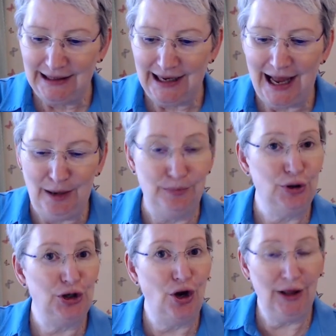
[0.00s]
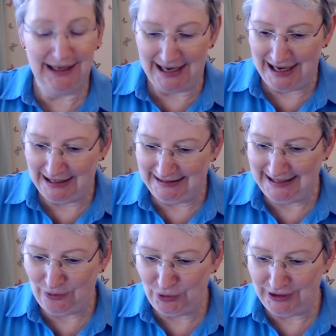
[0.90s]
I'll put all the cards
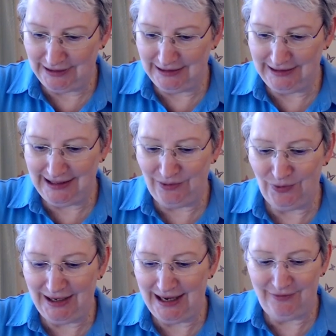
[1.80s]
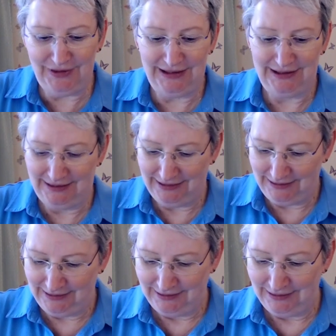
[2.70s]
out and then we'll have a
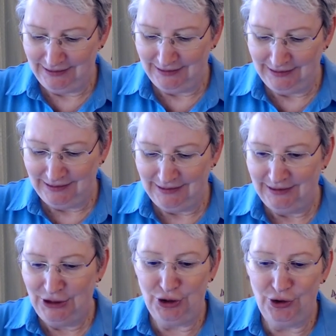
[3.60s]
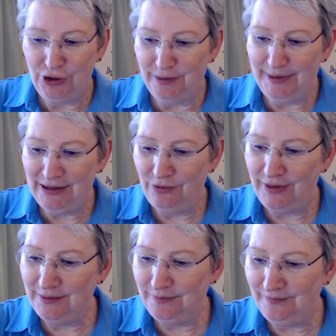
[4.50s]
talk about
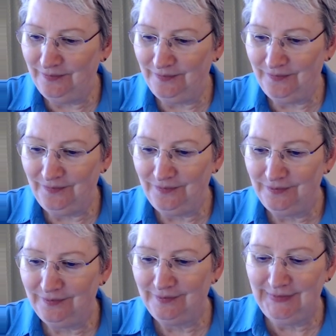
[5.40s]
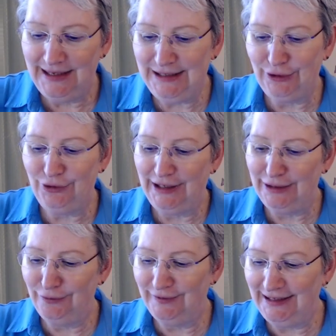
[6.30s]
them. These are looking
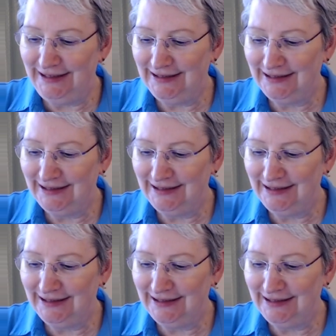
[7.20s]
lovely.